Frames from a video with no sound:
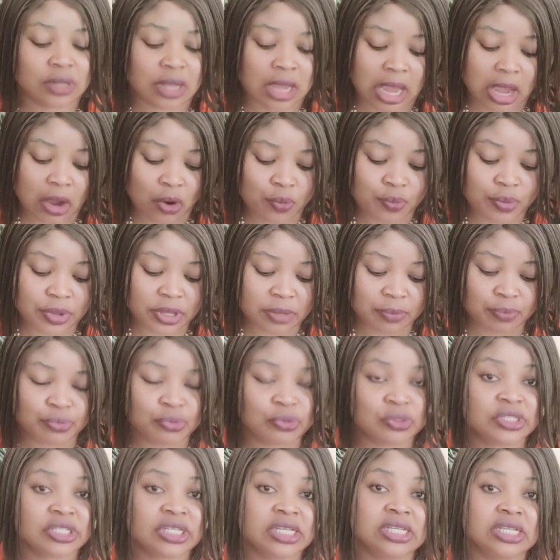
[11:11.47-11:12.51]
I will be
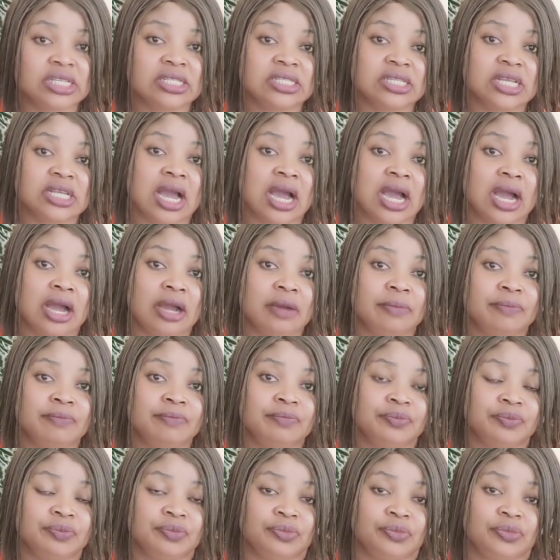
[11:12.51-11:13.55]
putting
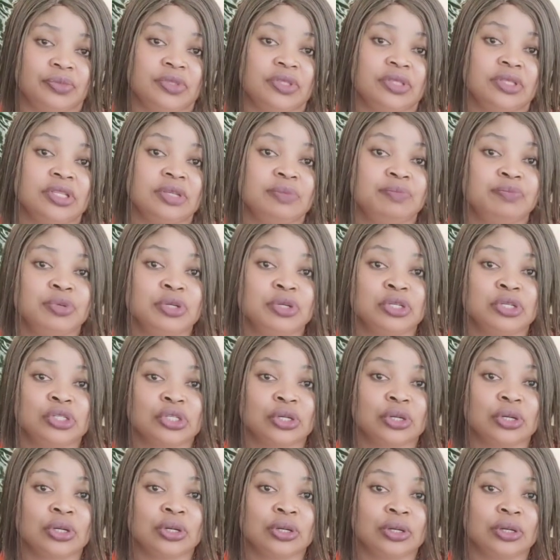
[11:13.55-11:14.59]
the
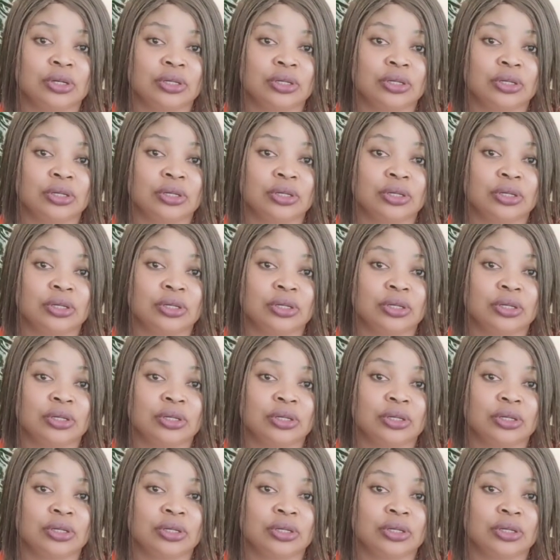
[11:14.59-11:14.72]
picture